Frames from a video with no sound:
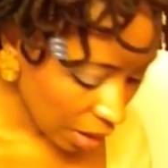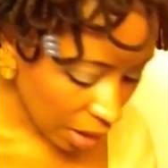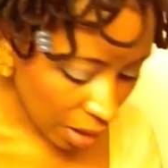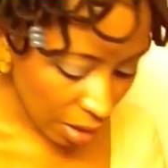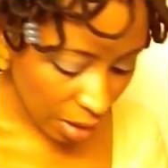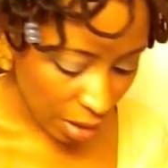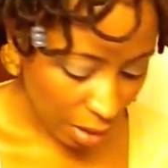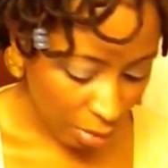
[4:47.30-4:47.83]

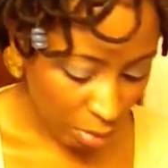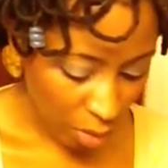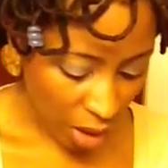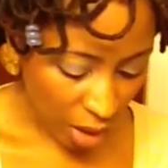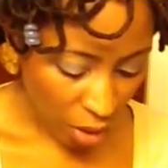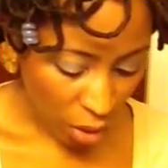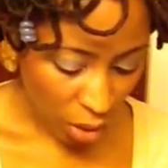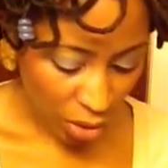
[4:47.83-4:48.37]
Um,
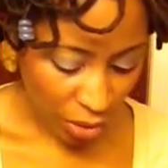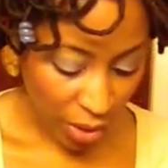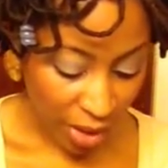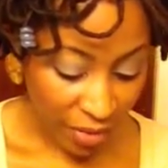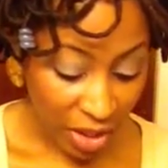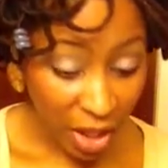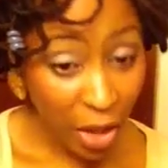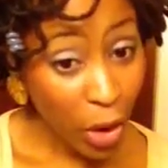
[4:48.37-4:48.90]
I also have
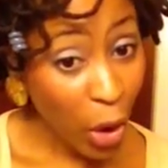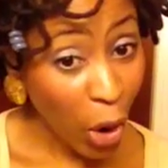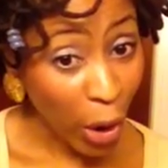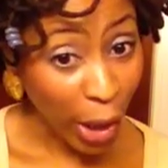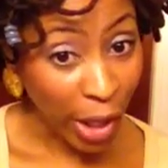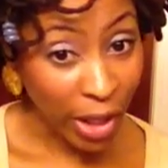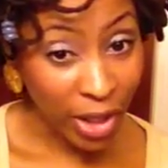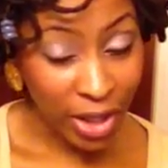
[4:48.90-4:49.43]
another
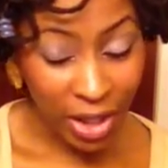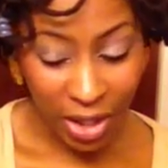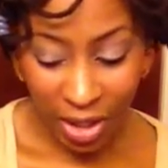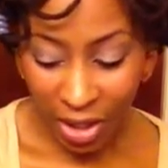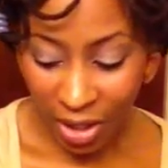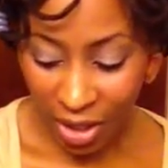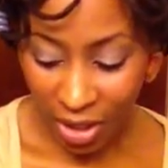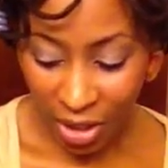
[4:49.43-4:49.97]
heart.
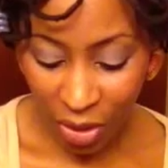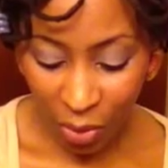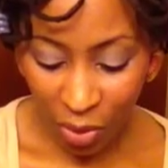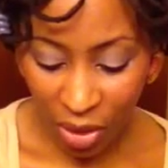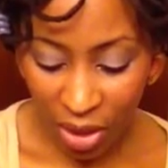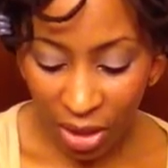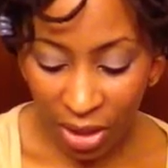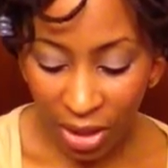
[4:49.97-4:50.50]
This
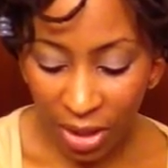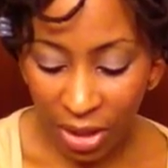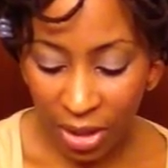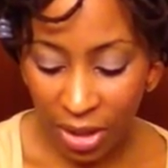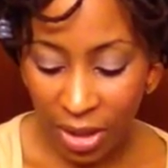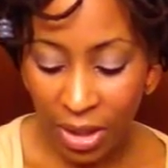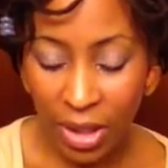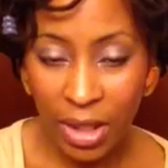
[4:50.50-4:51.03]
one
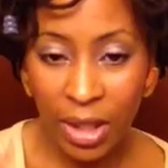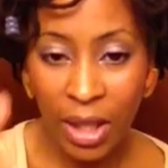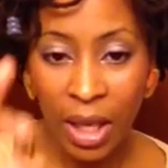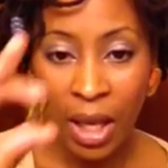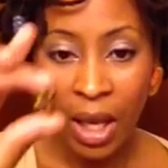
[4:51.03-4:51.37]
is